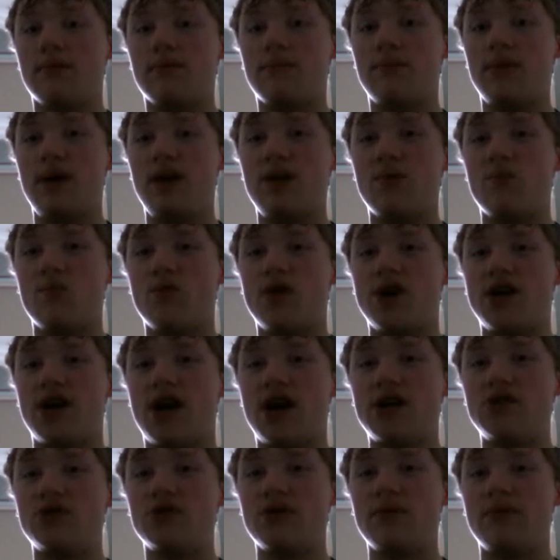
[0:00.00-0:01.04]
beat
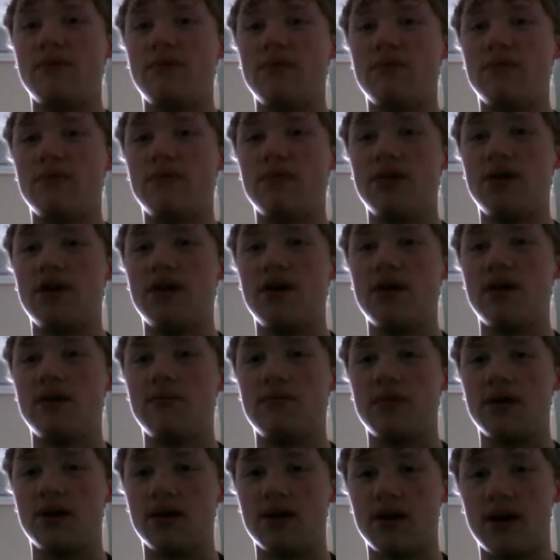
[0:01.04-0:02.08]
100. Oh
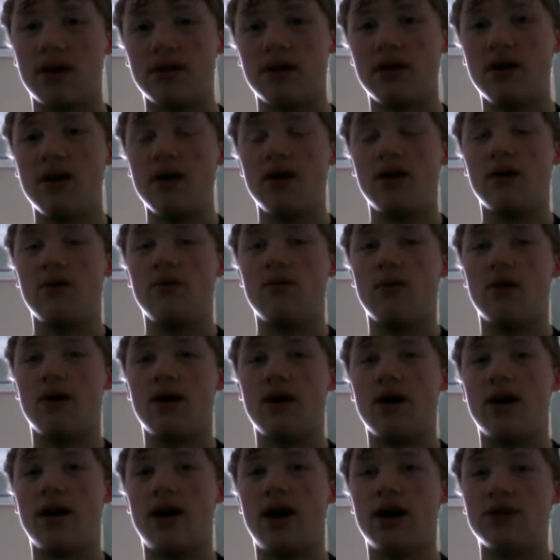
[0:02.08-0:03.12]
my God,
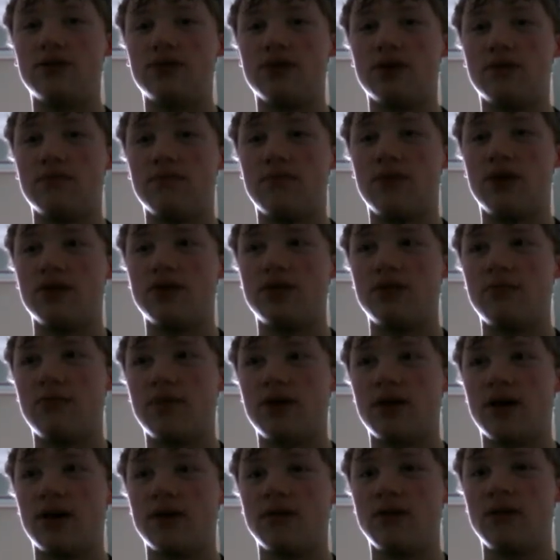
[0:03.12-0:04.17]
100
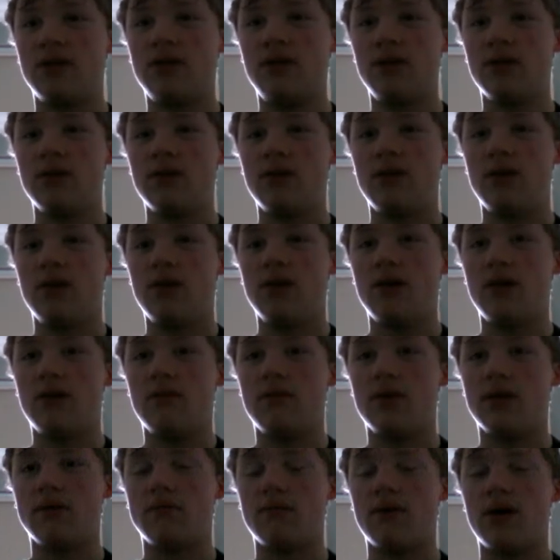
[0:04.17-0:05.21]
multi-man
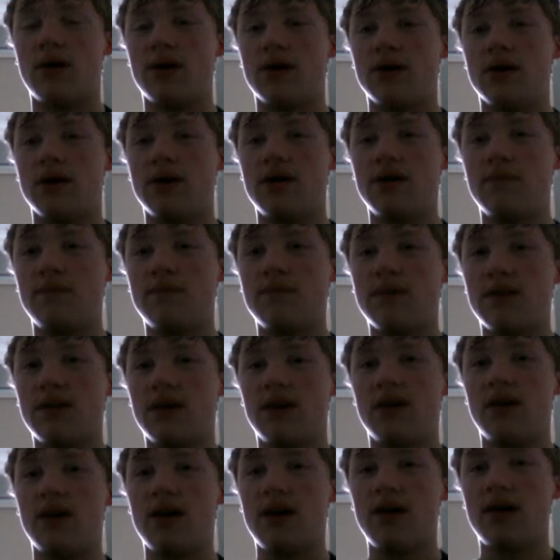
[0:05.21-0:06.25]
and melee.
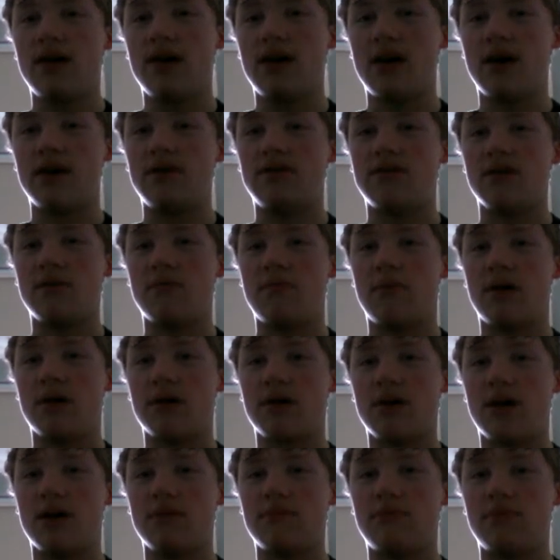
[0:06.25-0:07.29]
I said my
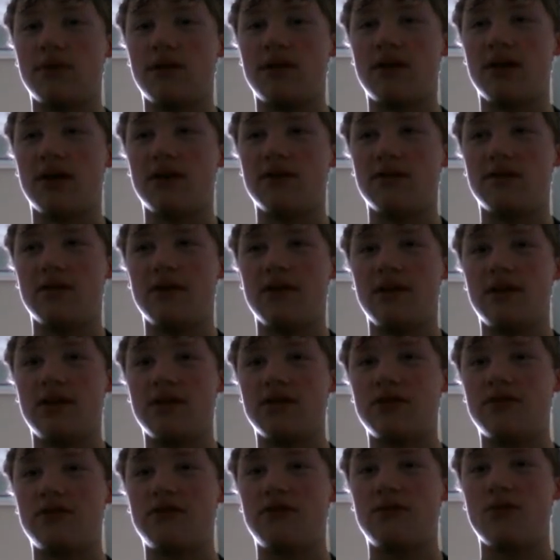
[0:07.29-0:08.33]
God because
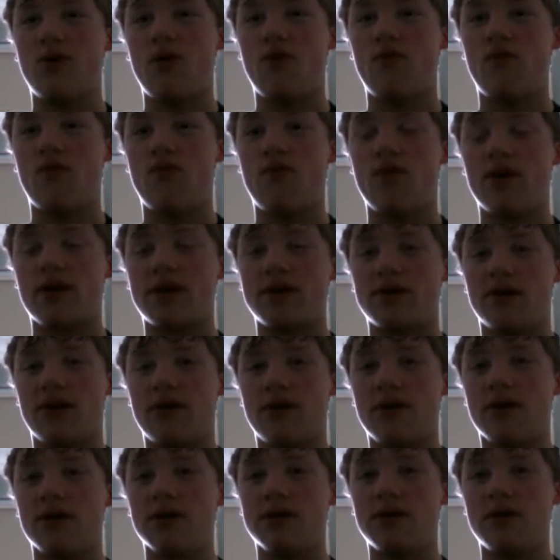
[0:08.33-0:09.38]
it's so freaking
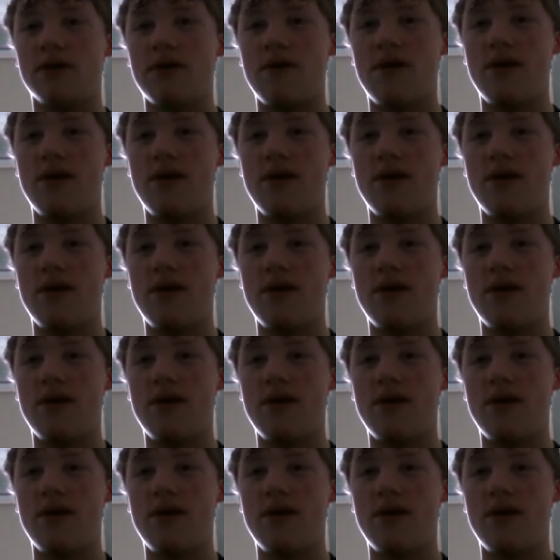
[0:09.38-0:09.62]
hard.